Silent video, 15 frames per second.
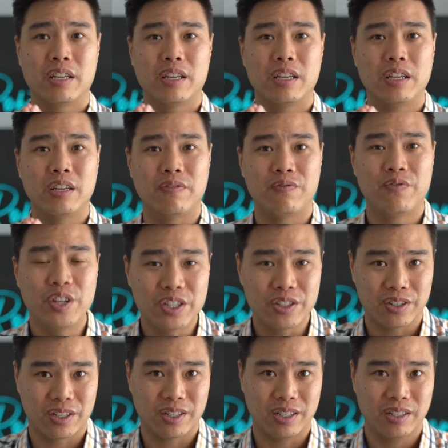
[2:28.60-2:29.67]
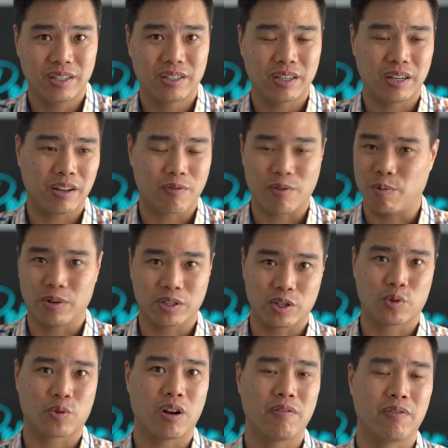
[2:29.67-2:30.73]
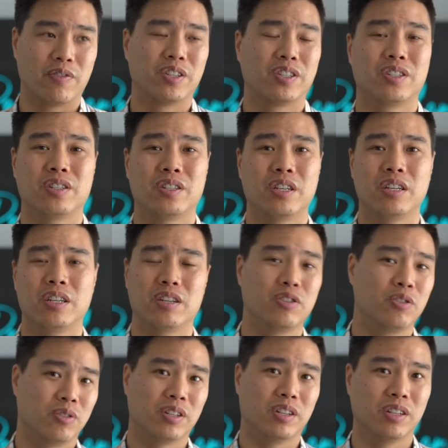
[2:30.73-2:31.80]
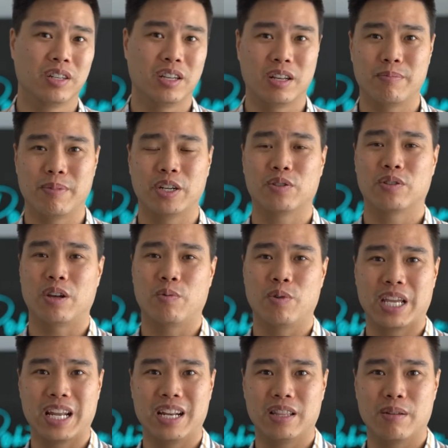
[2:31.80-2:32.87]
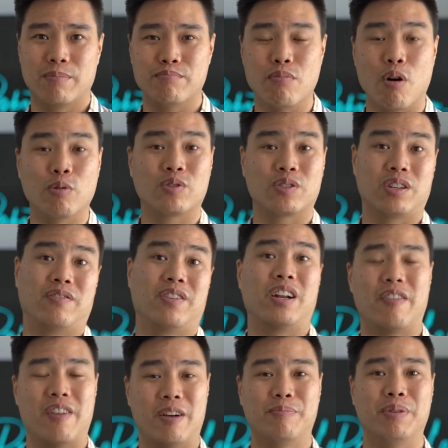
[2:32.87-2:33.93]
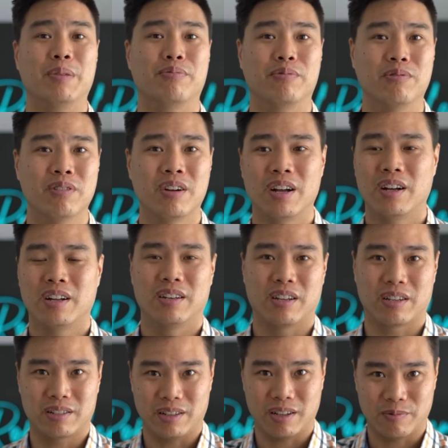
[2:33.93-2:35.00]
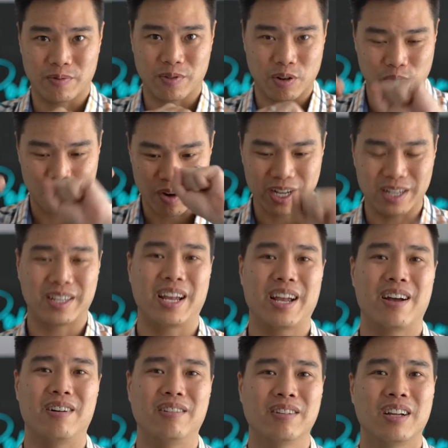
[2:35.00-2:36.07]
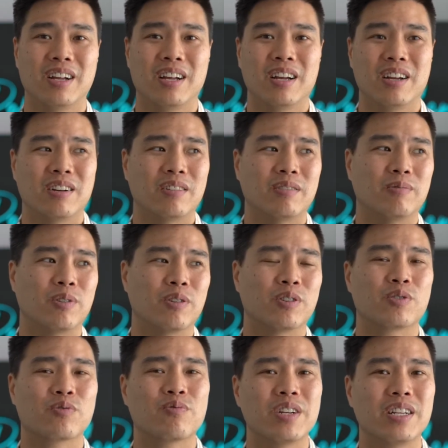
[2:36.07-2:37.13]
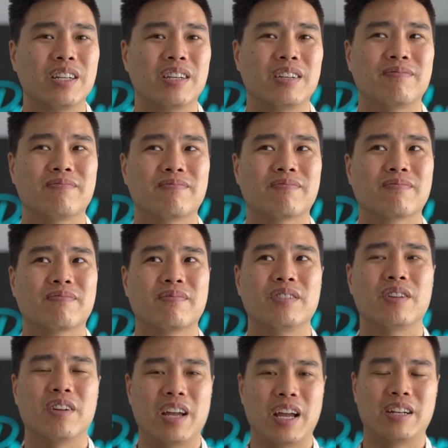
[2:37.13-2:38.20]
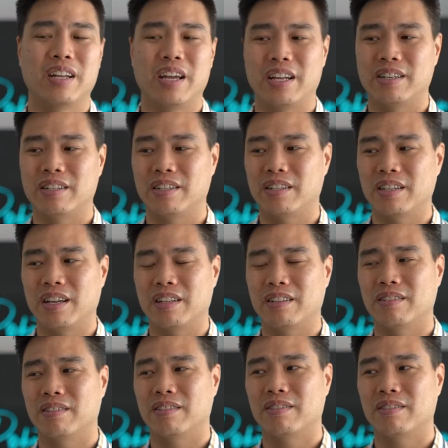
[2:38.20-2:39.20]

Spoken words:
efficiencies, and everyone wants to drive efficiency and utility and make sure that we're getting the most out of our people, like we've got to wring a towel. Whereas really, you know, and